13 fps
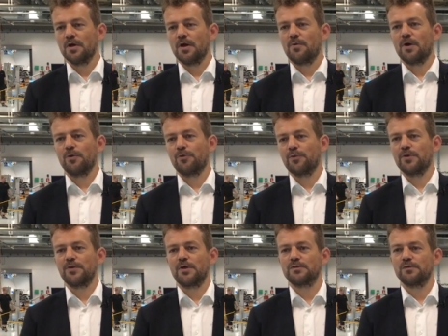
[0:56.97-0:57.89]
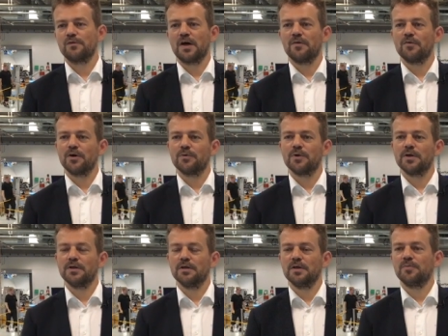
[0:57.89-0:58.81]
around
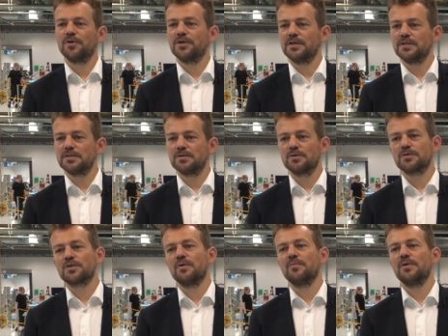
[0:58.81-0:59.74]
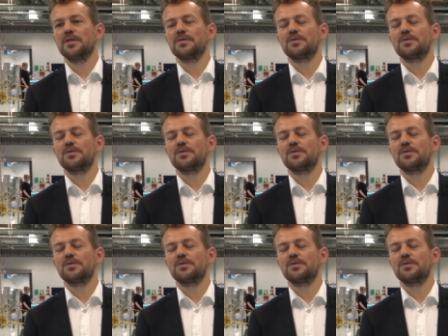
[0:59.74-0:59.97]
3,500 uh, employees in those companies.